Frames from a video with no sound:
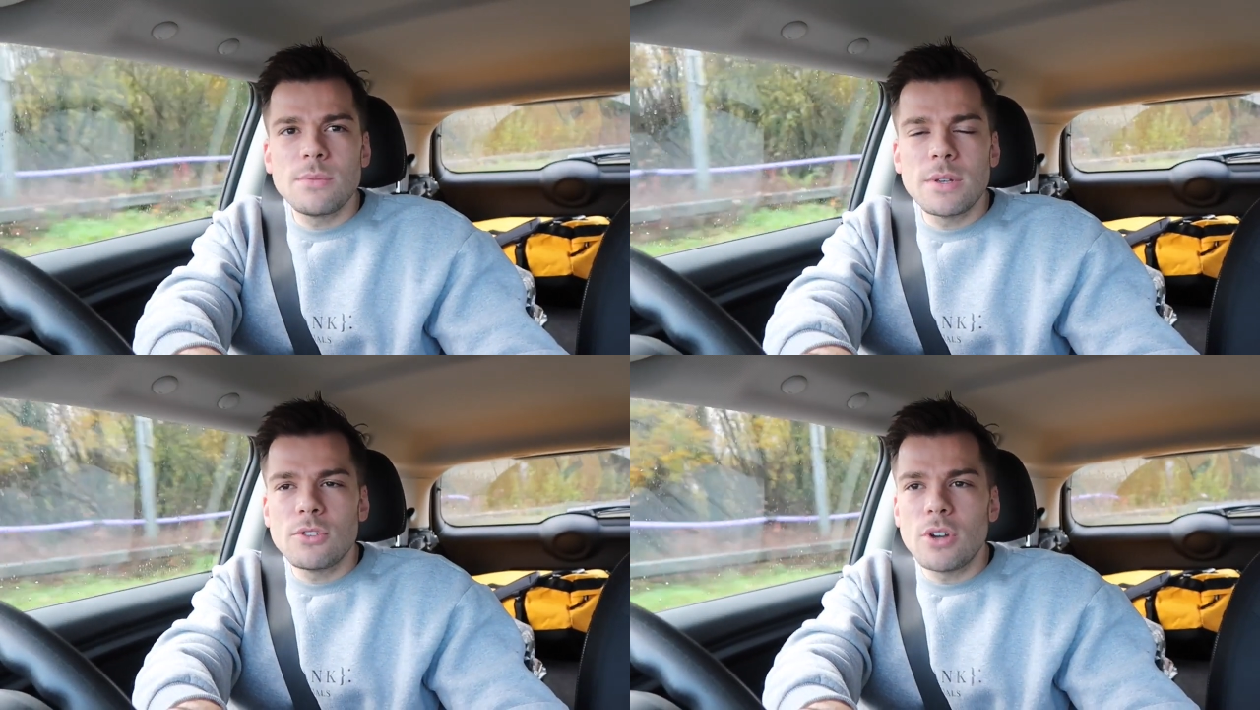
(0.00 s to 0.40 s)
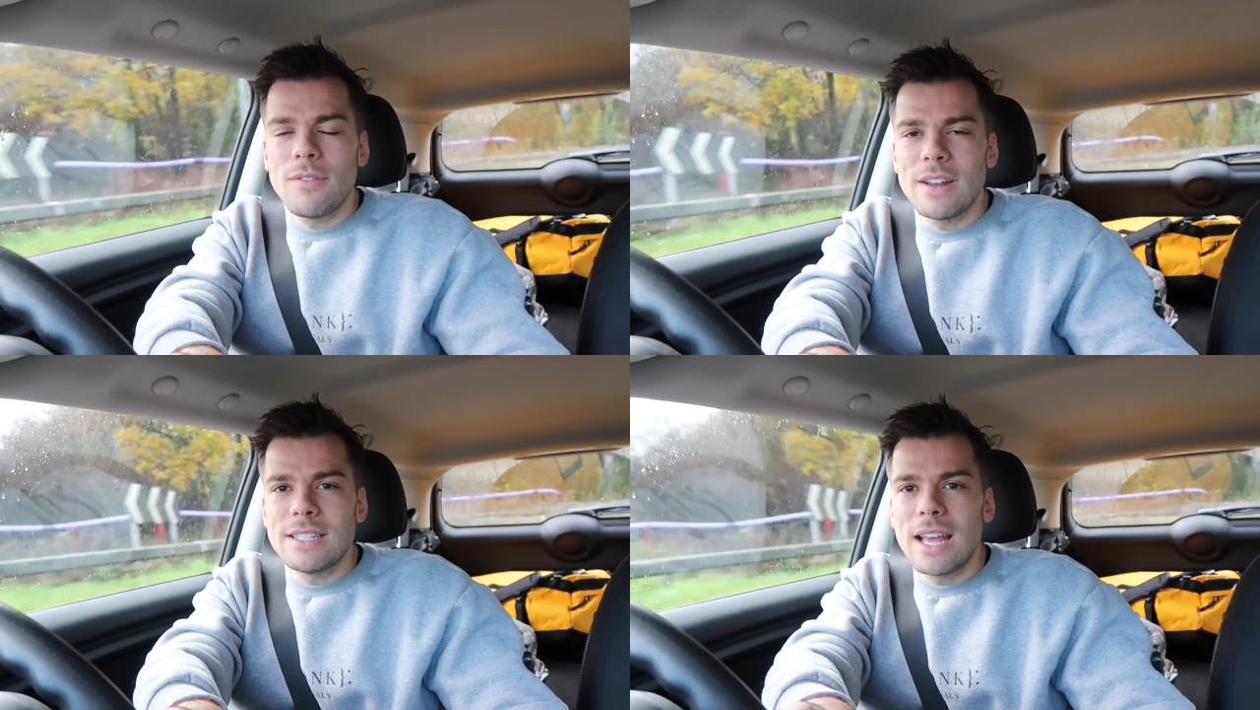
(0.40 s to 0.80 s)
We're
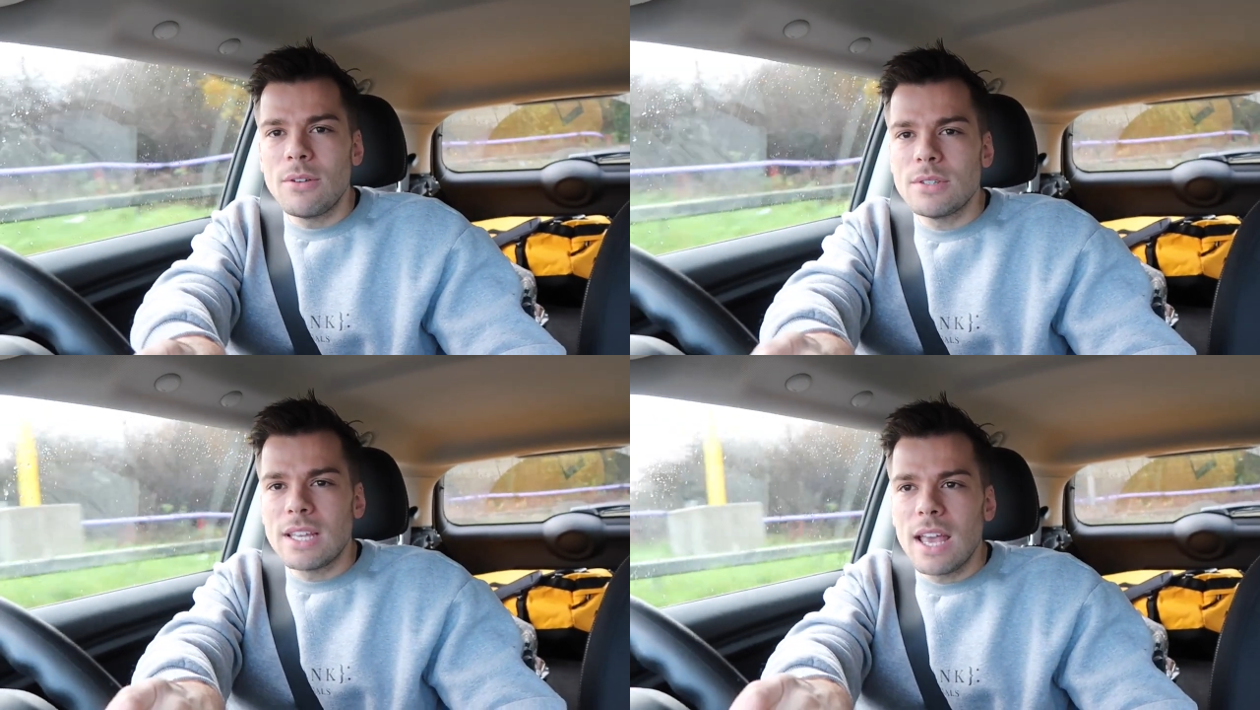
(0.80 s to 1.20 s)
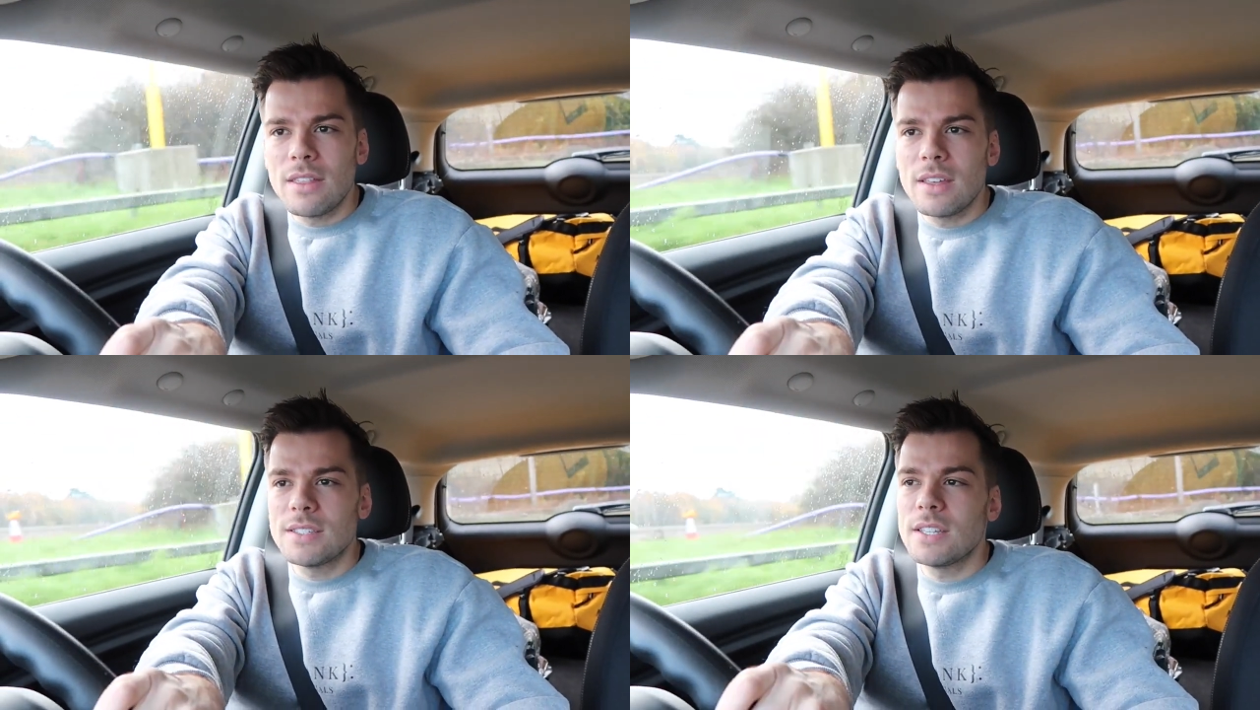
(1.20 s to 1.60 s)
traveling down
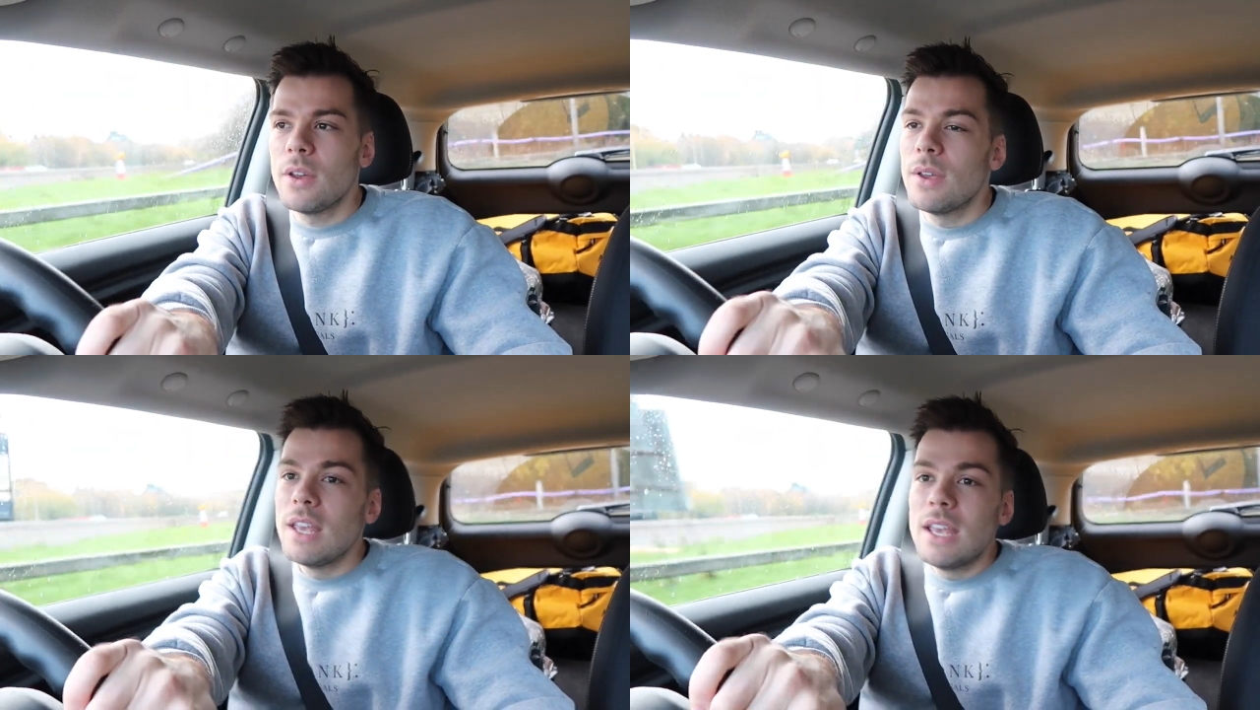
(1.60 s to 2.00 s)
together. So